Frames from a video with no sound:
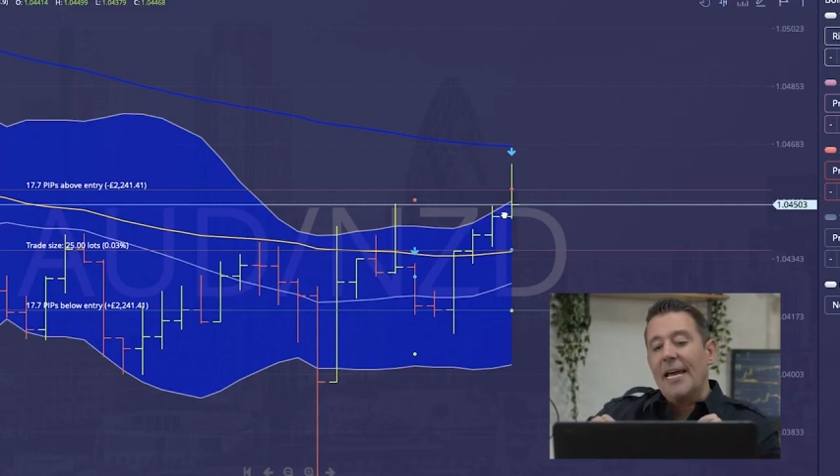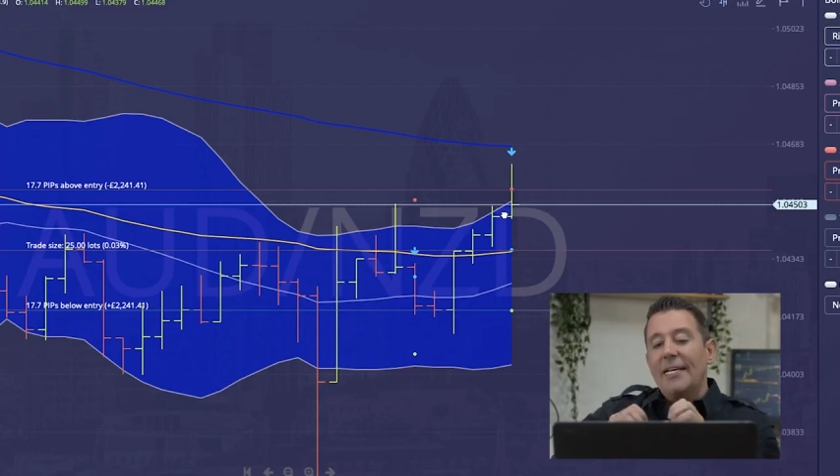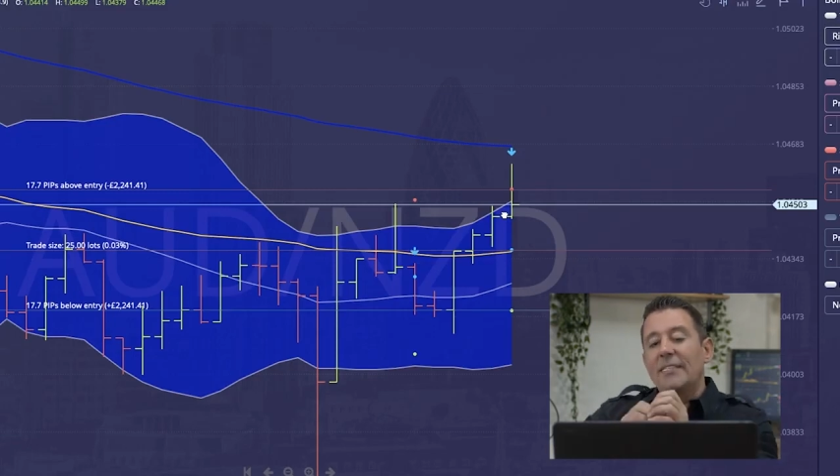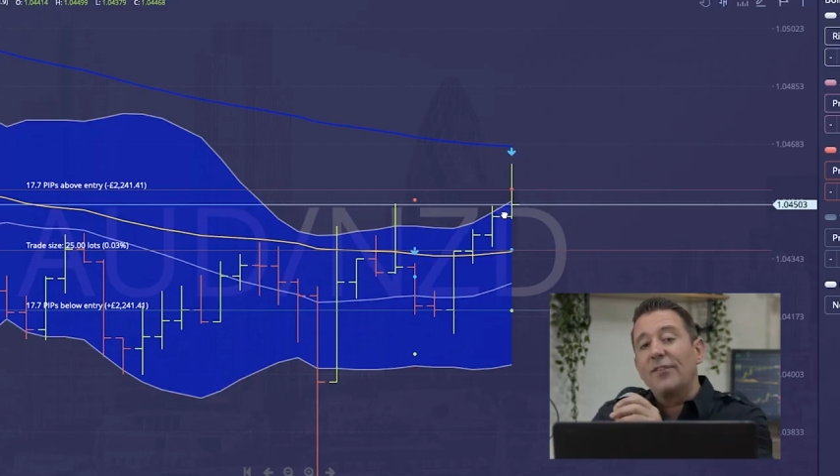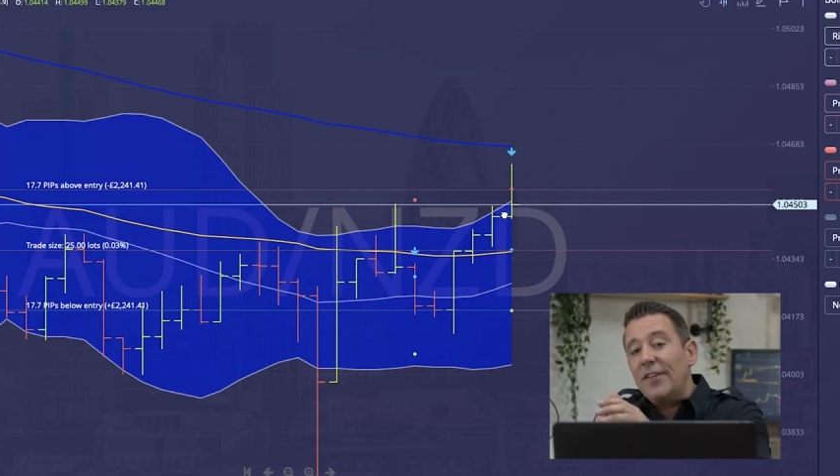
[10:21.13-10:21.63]

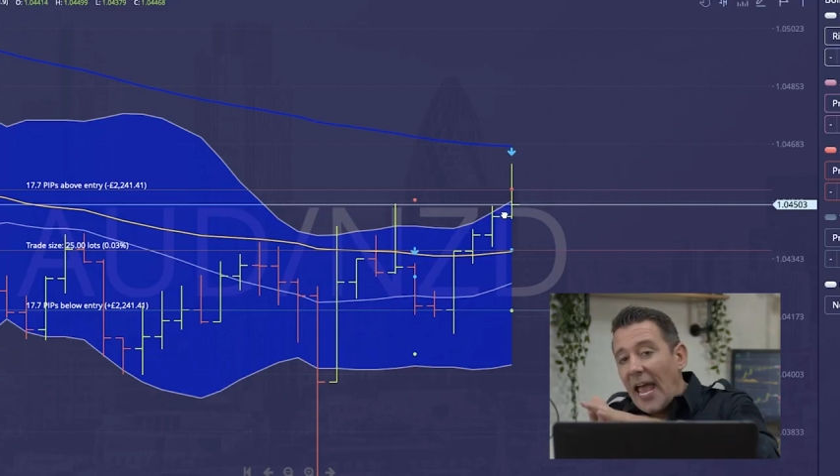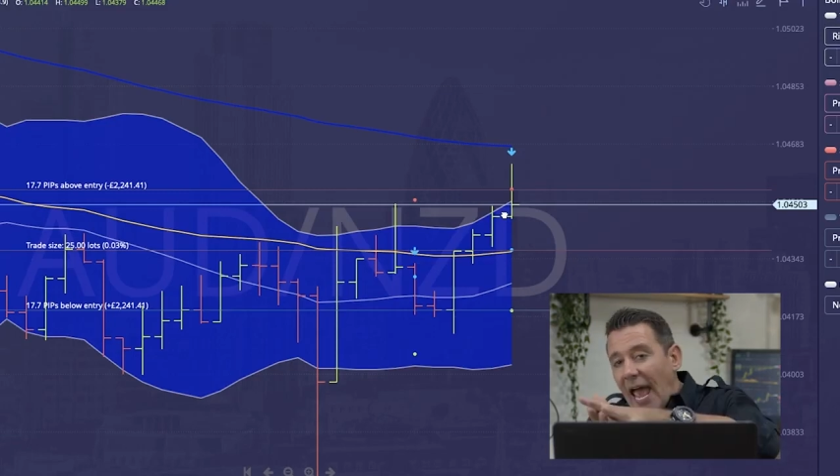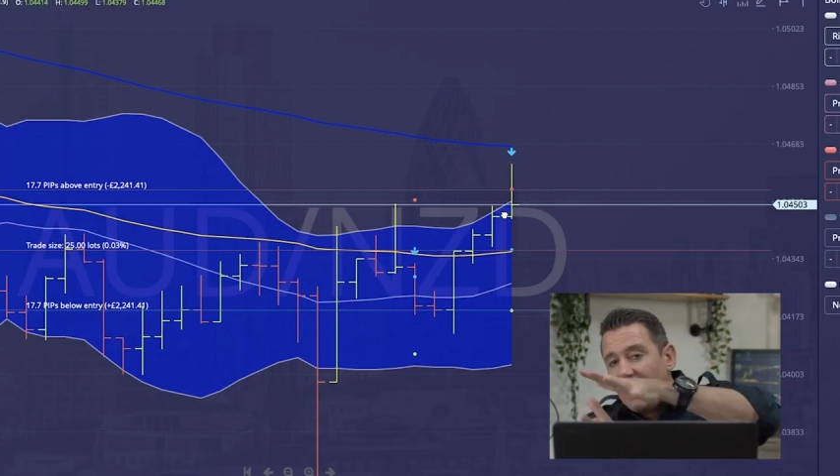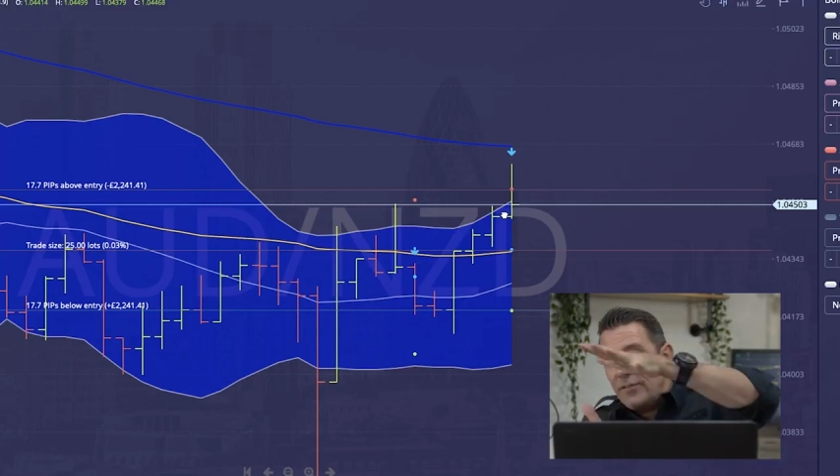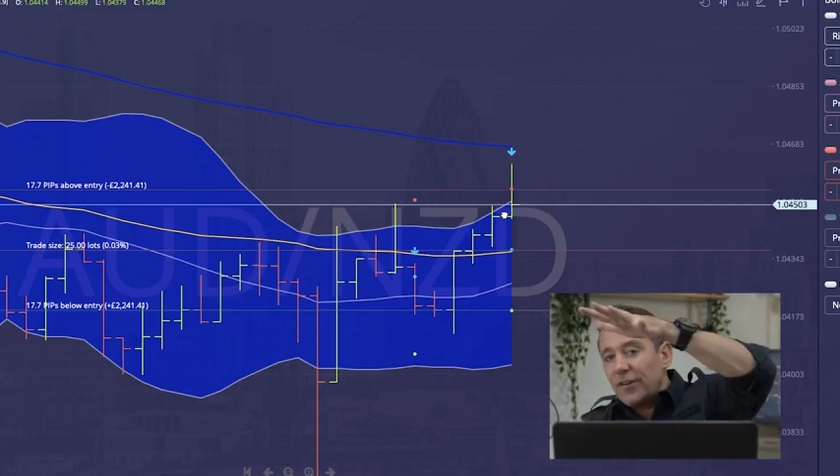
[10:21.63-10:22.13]
is if the
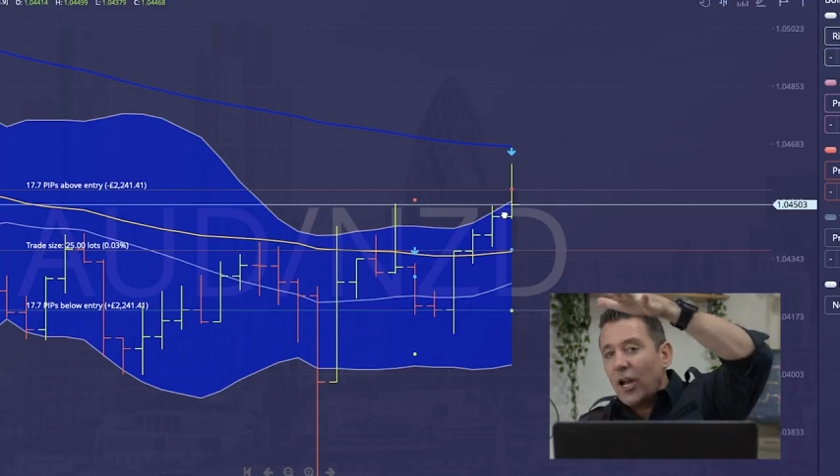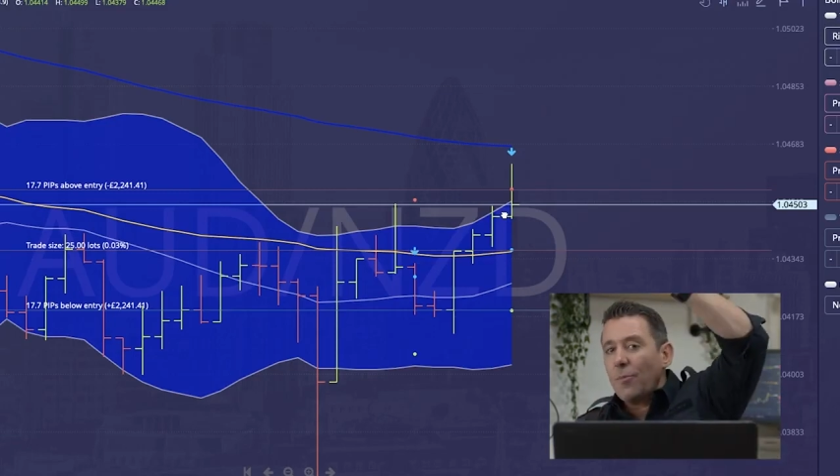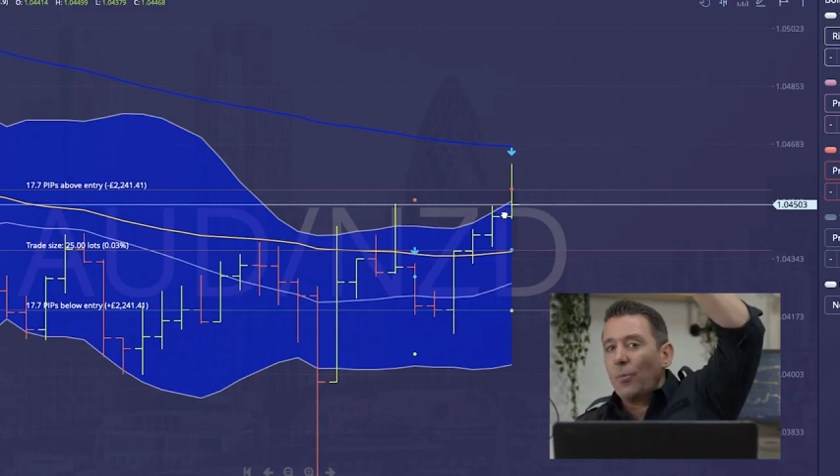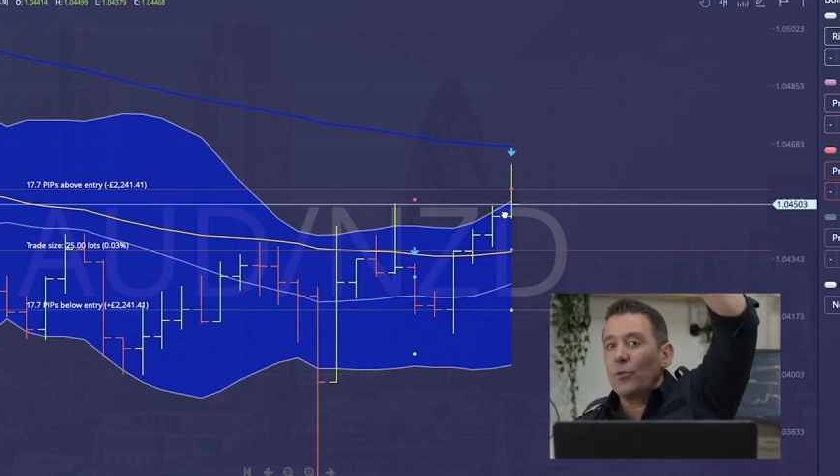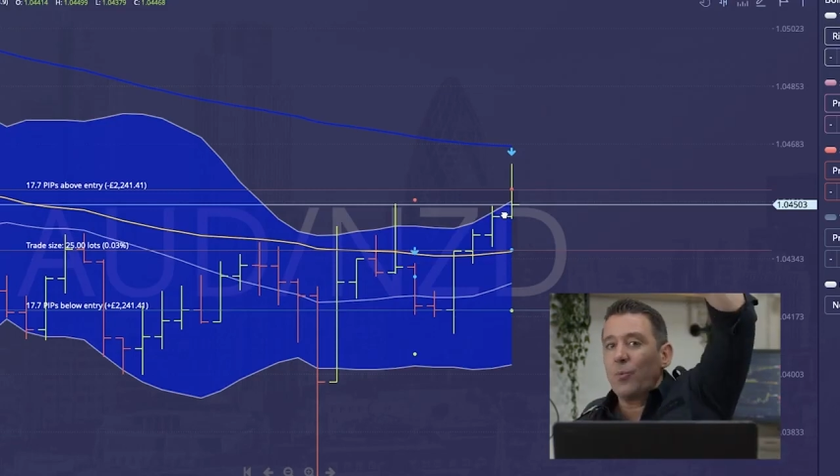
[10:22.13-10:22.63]

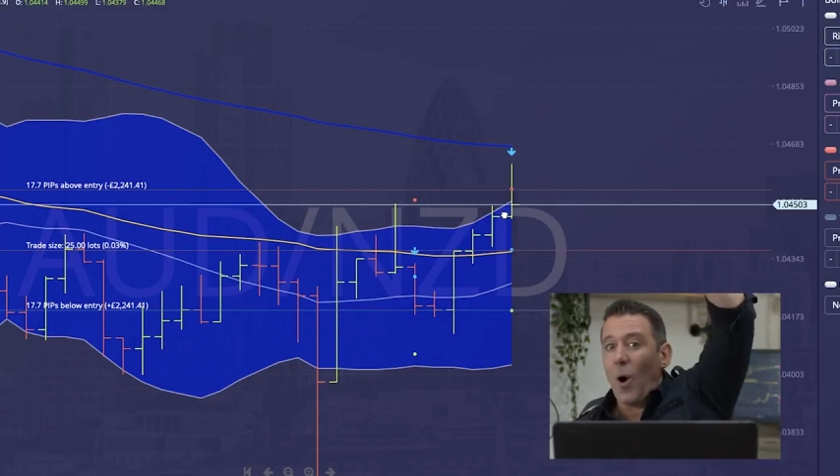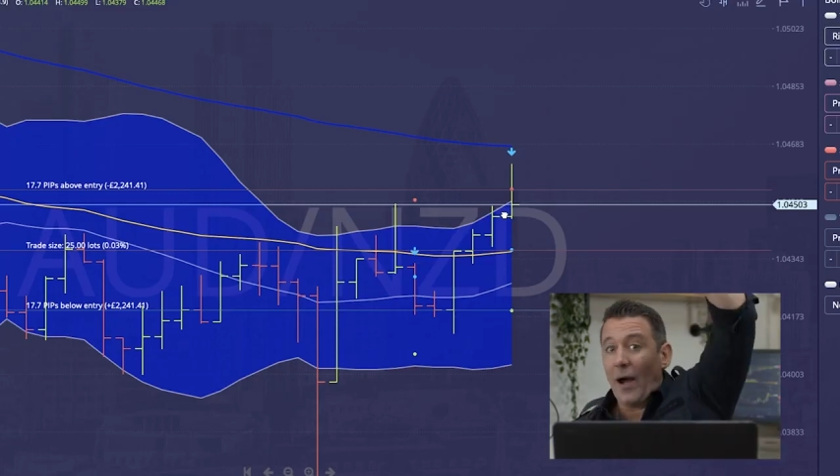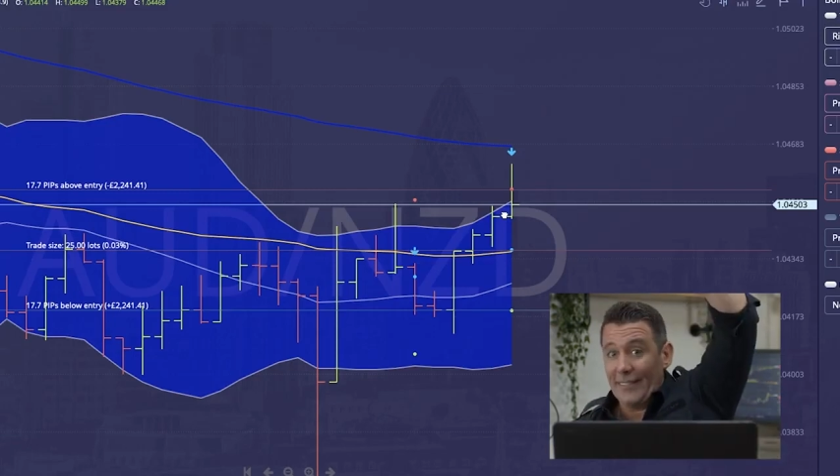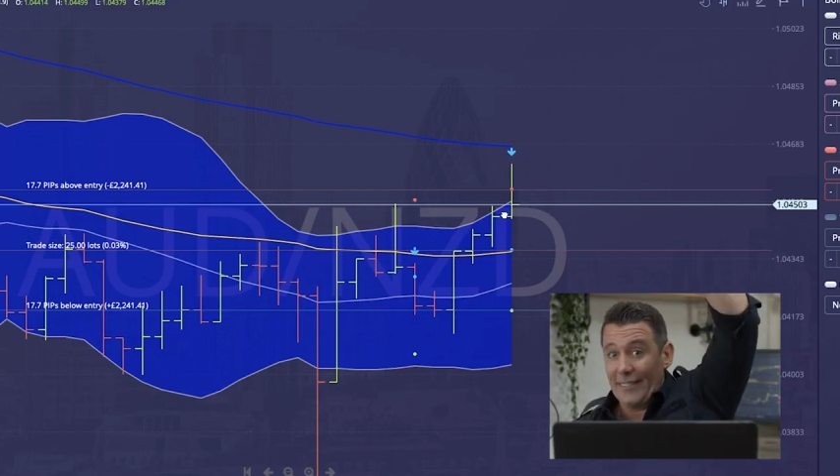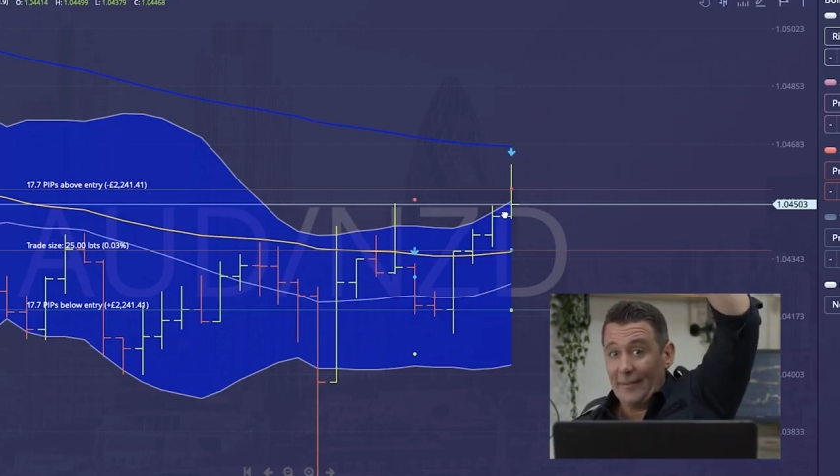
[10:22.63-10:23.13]
envelope was
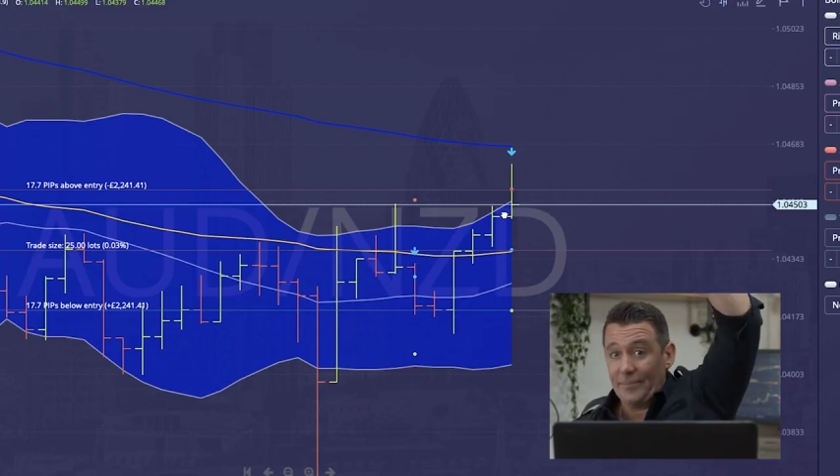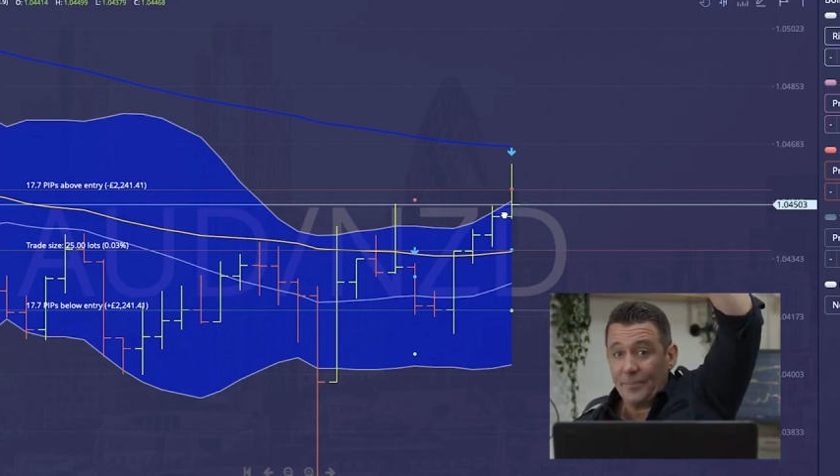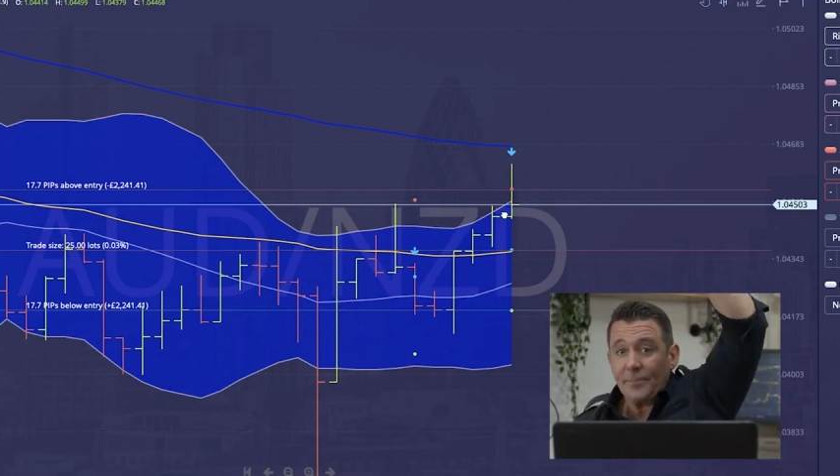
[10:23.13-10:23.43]
wider.